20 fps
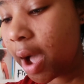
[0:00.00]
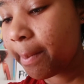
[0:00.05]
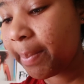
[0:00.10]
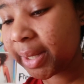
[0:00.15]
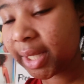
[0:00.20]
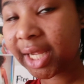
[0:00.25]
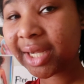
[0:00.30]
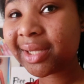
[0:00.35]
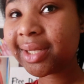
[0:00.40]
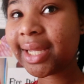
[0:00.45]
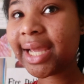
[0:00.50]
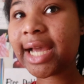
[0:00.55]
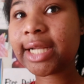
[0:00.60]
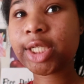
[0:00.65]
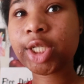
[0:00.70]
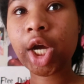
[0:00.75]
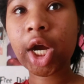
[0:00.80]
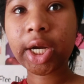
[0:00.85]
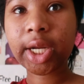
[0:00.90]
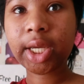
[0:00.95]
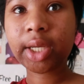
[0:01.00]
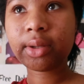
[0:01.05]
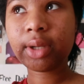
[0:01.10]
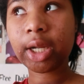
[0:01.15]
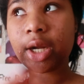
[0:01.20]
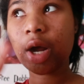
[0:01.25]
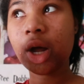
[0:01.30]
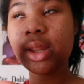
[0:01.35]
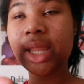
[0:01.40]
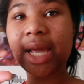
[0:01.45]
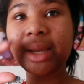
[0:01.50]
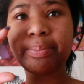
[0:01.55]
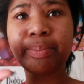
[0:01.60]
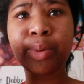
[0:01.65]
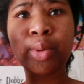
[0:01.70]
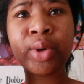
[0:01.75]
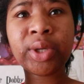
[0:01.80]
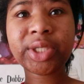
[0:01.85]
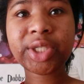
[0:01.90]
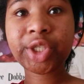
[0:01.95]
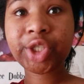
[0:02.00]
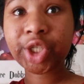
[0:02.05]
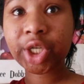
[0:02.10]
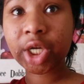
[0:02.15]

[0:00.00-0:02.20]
But luckily I had Target like all that points and